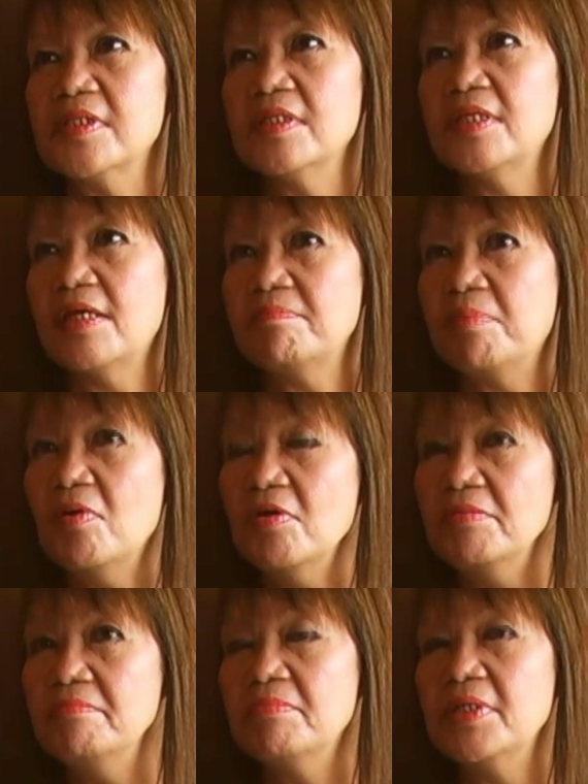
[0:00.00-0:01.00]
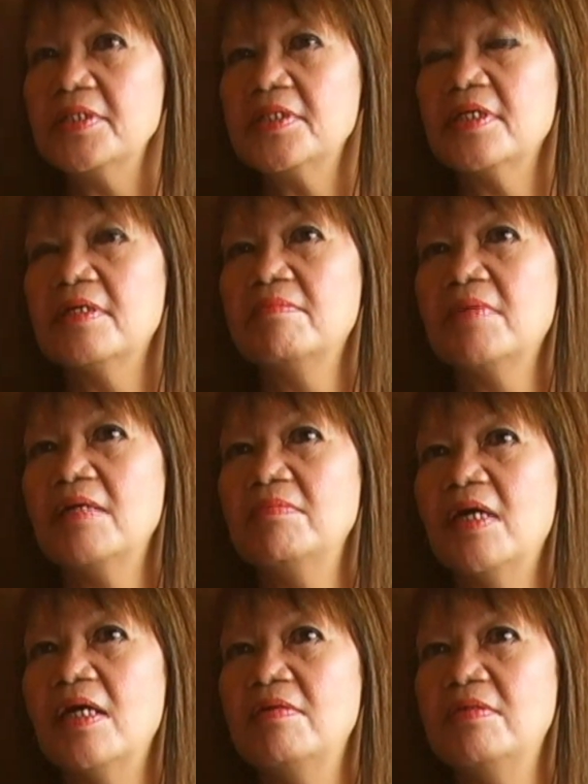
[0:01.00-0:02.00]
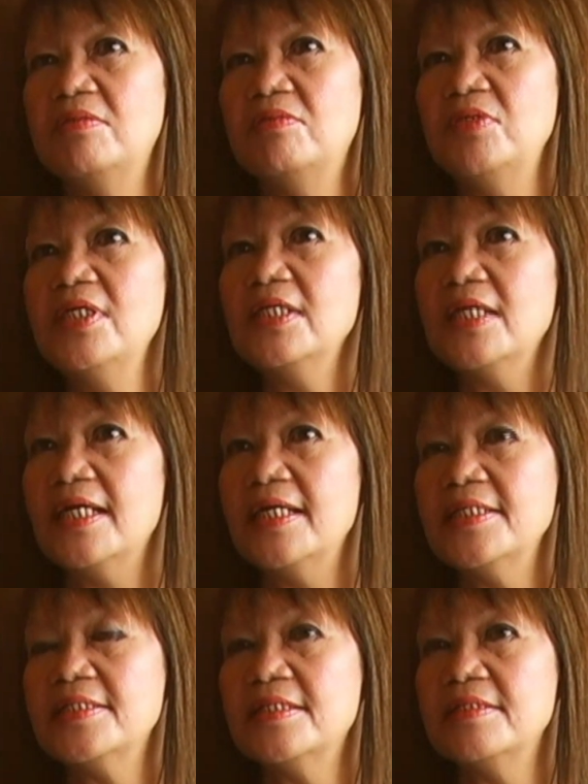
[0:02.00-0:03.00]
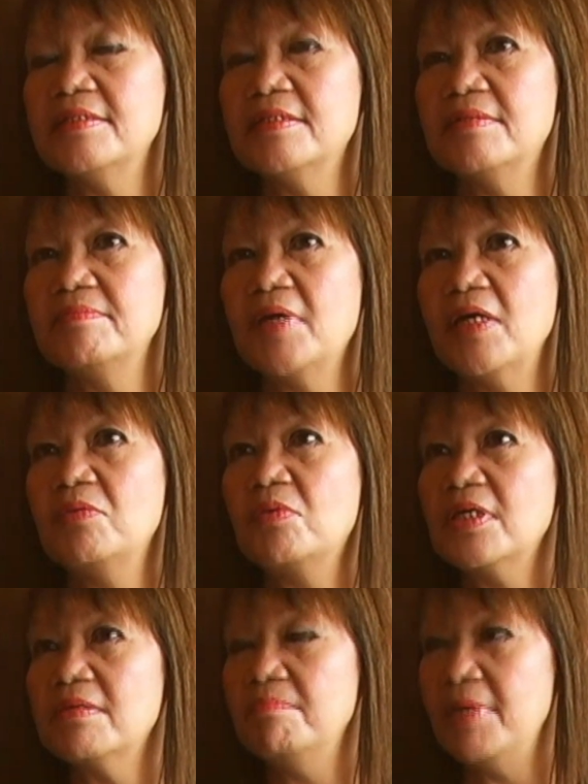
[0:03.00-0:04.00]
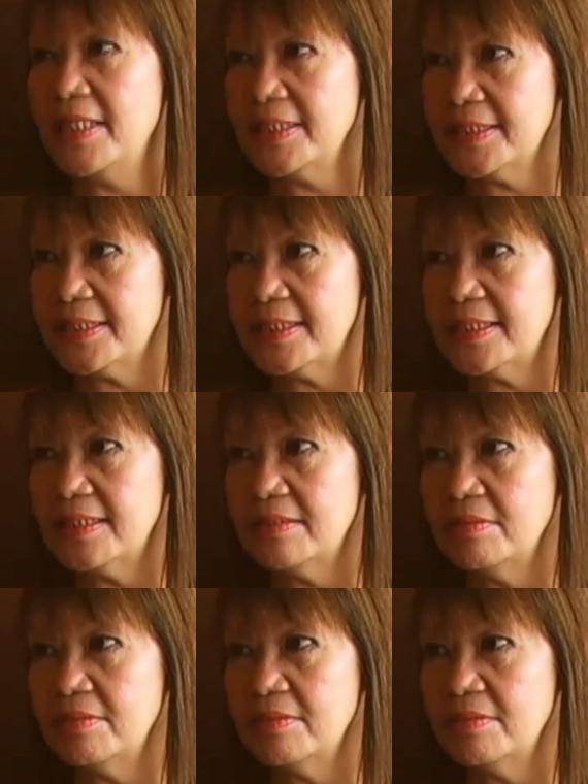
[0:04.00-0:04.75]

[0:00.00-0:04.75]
that poem, but I realized that I work best.